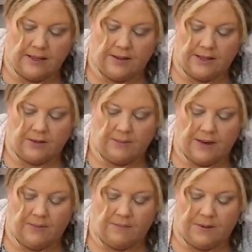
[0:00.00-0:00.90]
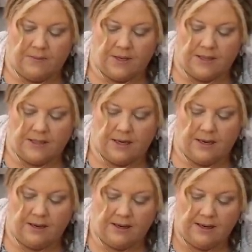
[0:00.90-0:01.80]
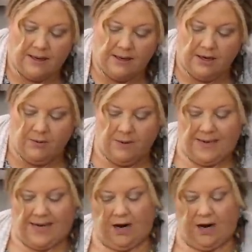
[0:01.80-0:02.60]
I think there might be one. You want to be